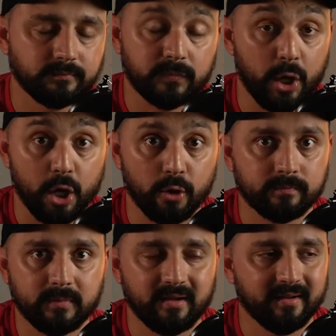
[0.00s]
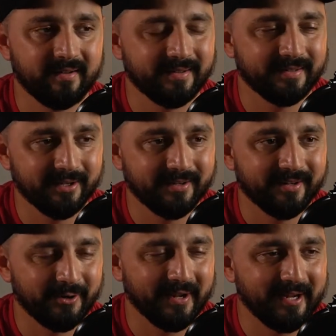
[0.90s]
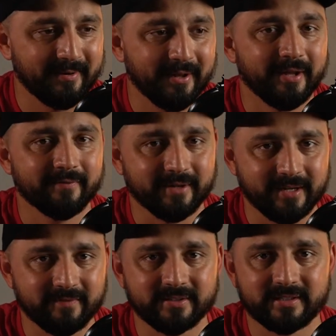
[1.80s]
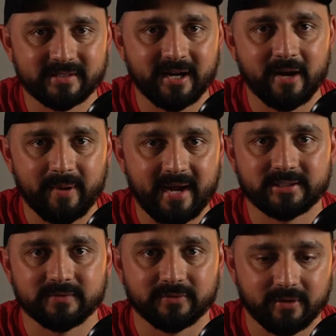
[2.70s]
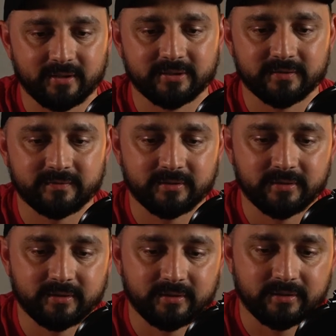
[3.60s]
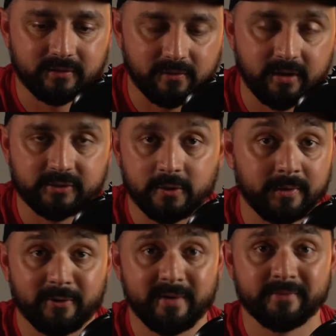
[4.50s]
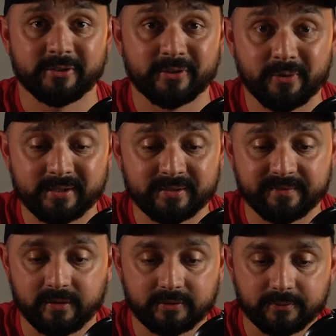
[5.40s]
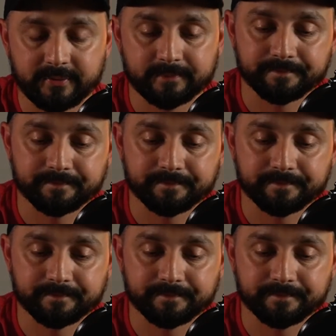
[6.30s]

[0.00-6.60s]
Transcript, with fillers: No. Okay? Forgiveness is not passive-aggressive grudge holding, or even just aggressive grudge holding.